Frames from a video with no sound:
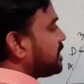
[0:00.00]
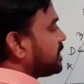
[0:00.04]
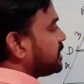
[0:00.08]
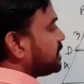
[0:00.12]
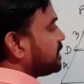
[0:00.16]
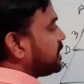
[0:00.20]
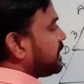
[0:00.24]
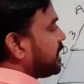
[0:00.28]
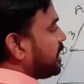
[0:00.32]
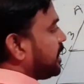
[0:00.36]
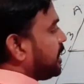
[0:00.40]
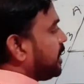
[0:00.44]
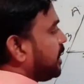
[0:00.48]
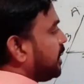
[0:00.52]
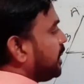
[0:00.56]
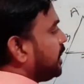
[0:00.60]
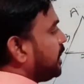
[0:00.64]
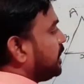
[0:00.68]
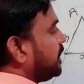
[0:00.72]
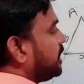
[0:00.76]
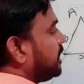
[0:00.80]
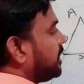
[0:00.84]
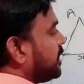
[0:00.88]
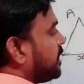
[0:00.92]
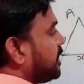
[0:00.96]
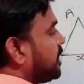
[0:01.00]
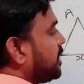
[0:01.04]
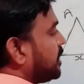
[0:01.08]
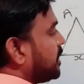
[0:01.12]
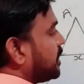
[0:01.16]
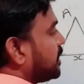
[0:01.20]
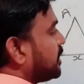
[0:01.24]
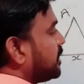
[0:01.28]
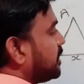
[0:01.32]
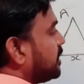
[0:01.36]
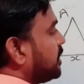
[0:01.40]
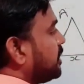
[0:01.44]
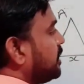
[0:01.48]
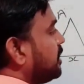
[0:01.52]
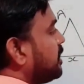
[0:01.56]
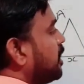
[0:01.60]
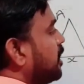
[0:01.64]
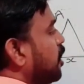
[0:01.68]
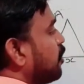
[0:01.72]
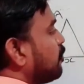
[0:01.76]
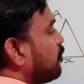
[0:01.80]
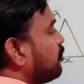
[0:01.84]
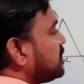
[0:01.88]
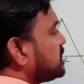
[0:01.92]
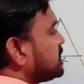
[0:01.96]
ADE,
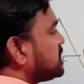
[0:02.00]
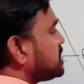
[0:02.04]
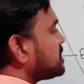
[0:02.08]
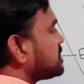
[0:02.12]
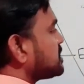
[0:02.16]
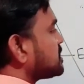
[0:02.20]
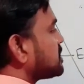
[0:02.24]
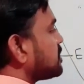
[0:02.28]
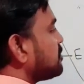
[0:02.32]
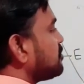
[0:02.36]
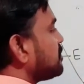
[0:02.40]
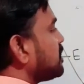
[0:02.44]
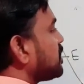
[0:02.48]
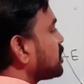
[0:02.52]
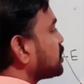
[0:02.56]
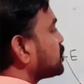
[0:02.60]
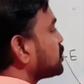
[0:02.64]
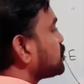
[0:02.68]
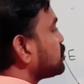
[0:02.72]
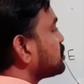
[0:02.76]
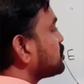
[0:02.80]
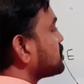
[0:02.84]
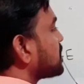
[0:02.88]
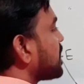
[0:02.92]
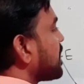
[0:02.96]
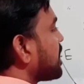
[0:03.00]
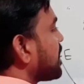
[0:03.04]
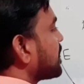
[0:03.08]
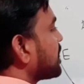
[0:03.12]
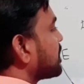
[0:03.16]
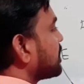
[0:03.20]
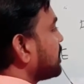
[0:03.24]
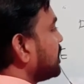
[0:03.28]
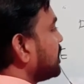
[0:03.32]
which is similar to triangle